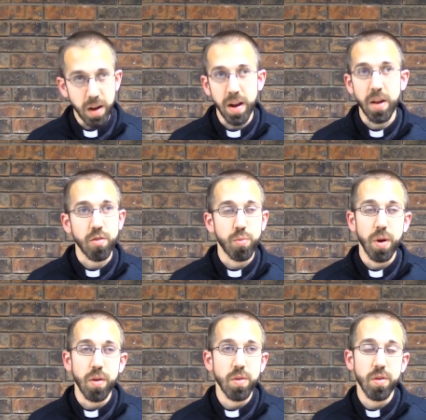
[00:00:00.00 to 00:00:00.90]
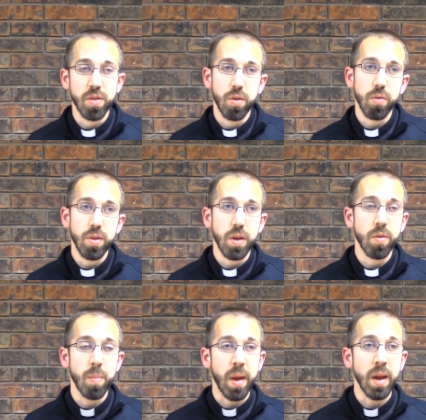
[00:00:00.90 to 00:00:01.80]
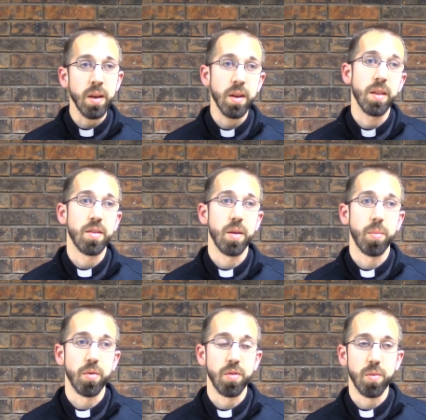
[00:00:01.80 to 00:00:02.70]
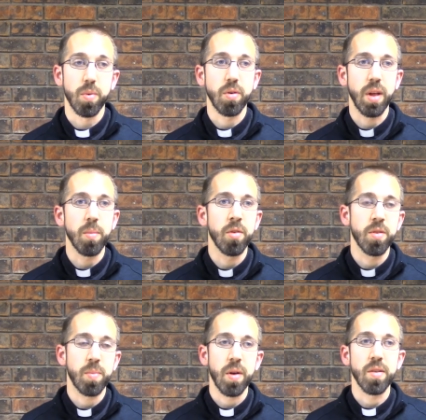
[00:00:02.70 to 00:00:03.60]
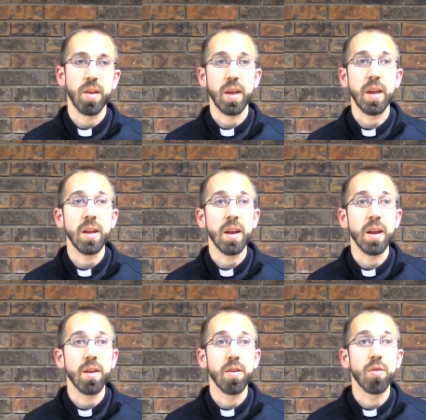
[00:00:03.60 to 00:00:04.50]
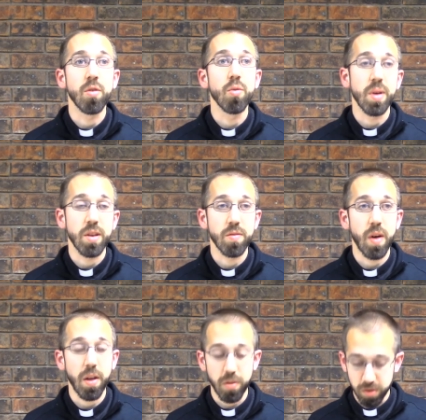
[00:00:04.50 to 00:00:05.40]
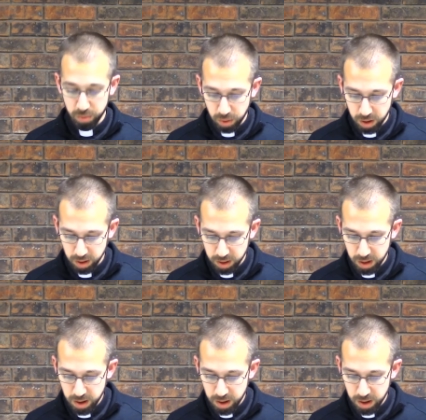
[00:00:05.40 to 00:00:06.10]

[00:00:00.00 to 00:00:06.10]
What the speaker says: And at 12 years old, he remained in the temple to proclaim to his parents that he needed to do his father's work.